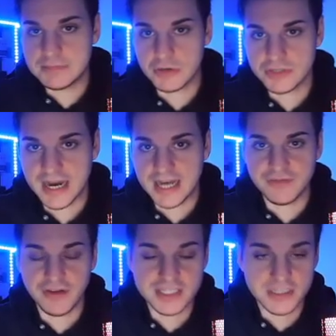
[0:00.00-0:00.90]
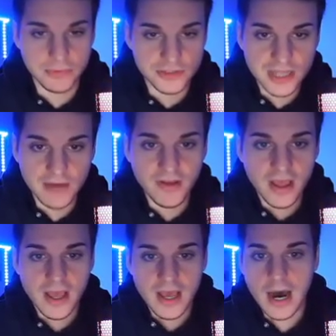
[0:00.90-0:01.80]
zones, guys, very simple stuff.
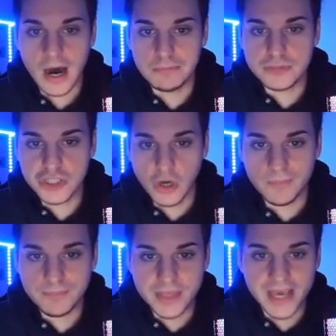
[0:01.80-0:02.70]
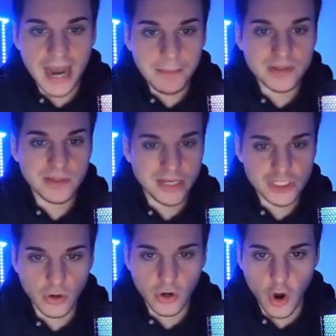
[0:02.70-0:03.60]
So the
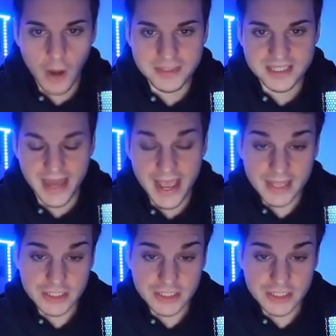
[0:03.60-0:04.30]
Hyperdimensional Co-op is going to end.